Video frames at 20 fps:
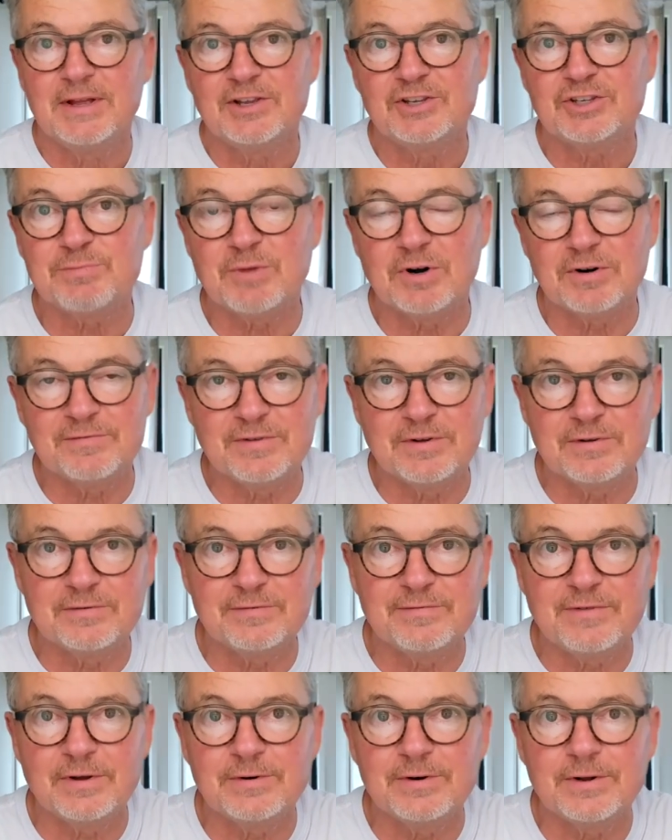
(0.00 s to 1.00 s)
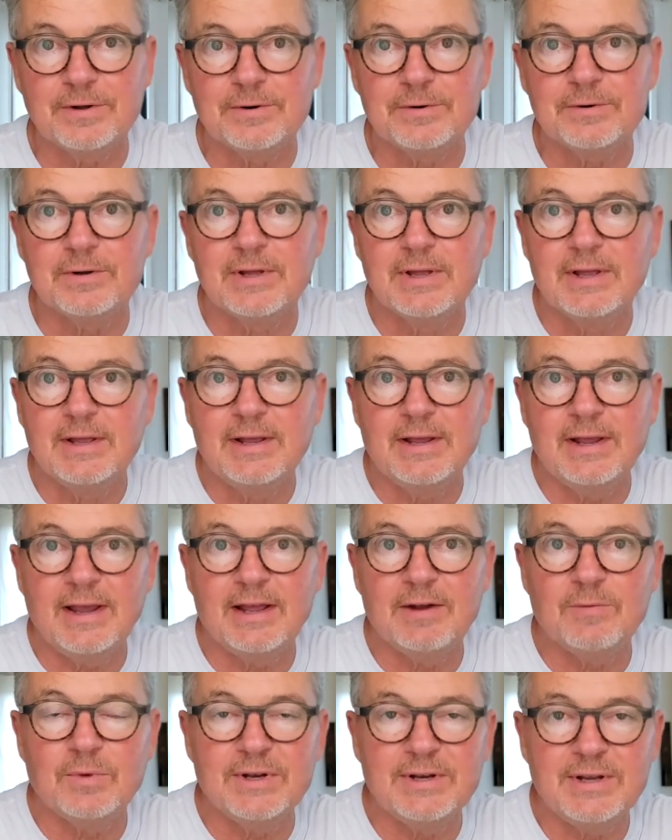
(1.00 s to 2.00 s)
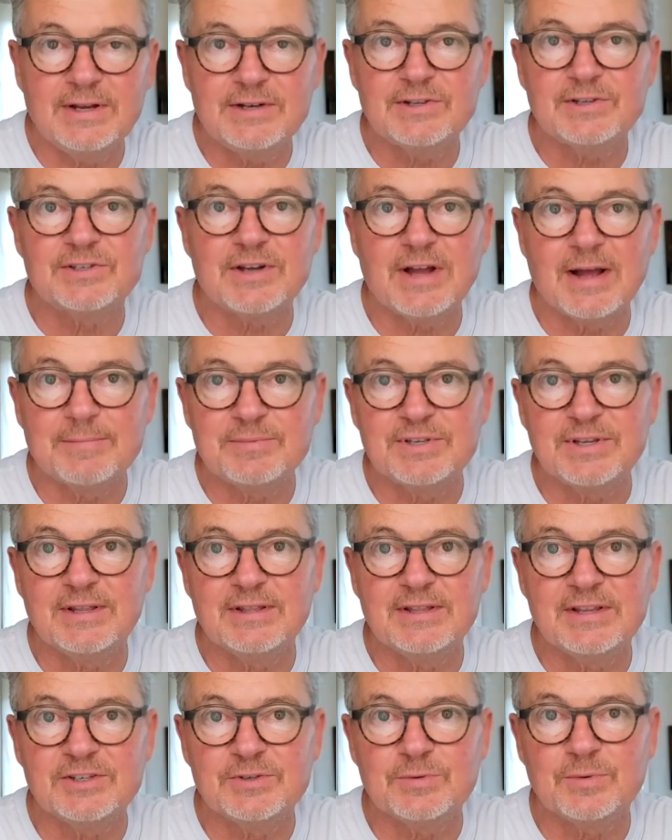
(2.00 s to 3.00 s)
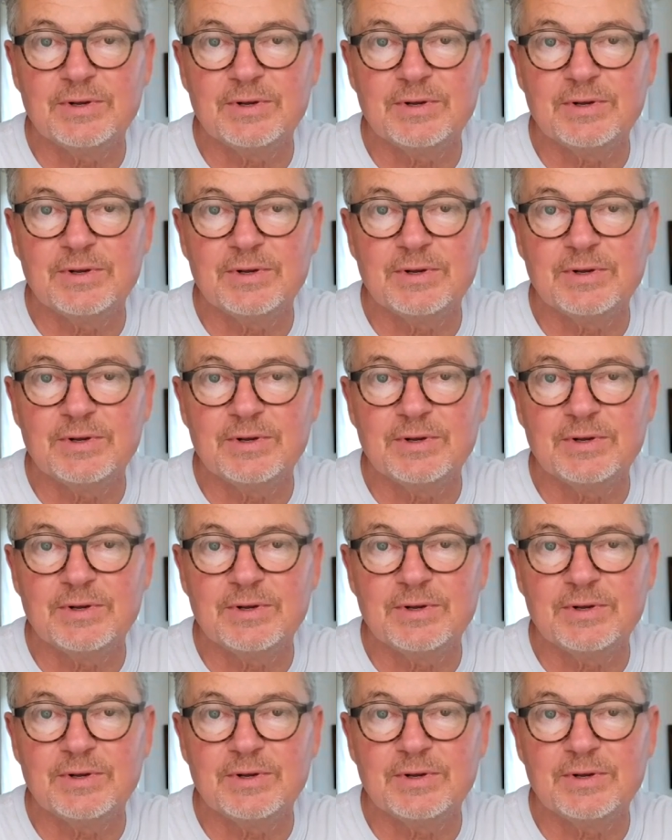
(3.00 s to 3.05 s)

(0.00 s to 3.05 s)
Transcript: smartphone photo. And we need to stop seeing these.